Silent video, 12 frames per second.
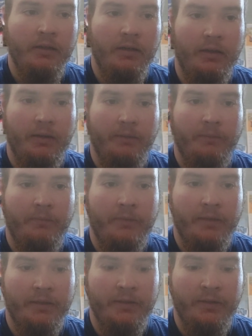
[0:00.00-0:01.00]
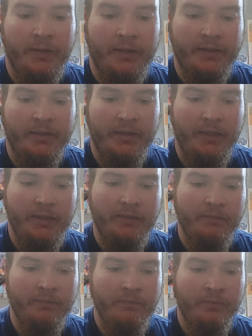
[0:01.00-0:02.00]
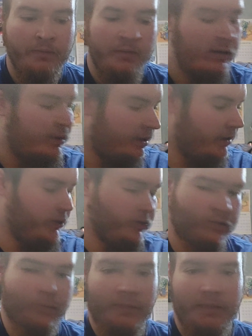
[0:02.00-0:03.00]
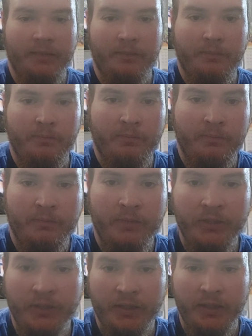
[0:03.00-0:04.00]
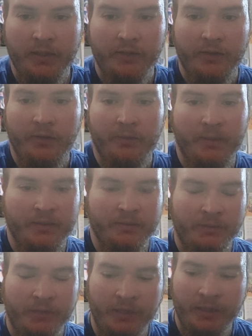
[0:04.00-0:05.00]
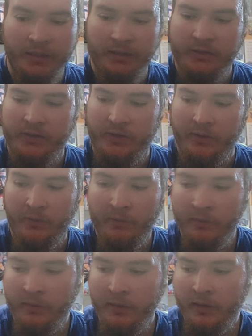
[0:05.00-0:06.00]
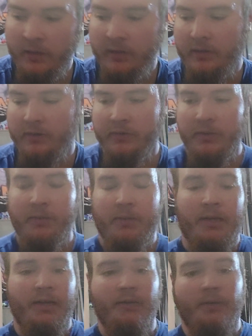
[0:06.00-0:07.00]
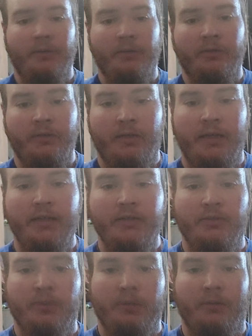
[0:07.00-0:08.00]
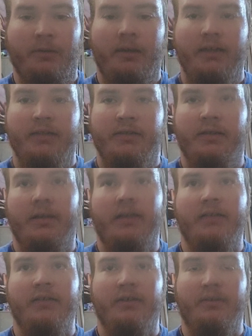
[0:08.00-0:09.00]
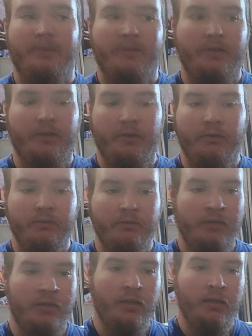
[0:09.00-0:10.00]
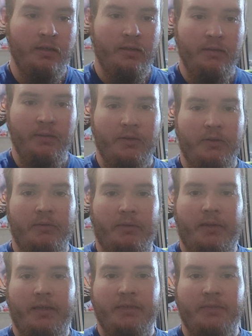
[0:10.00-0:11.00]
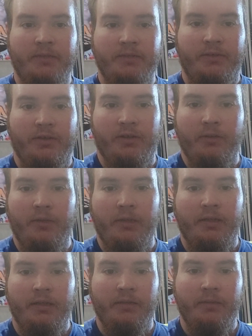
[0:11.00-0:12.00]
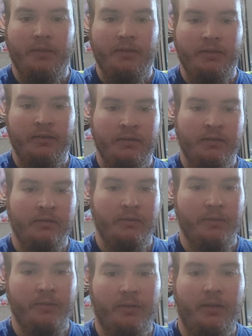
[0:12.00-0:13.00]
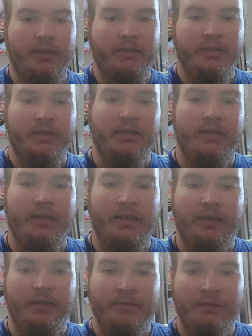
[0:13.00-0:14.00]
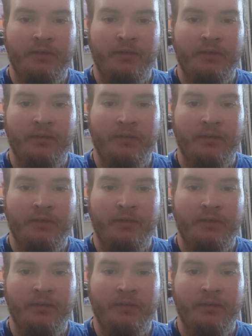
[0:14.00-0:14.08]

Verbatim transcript: um, I to do that today. And do some, like, cleaning a little bit, some cleaning. So that's really about it what I'm doing today. I just want to relax today. That's all I want to do. Even though I relaxed basically all weekend, but I want to relax again today.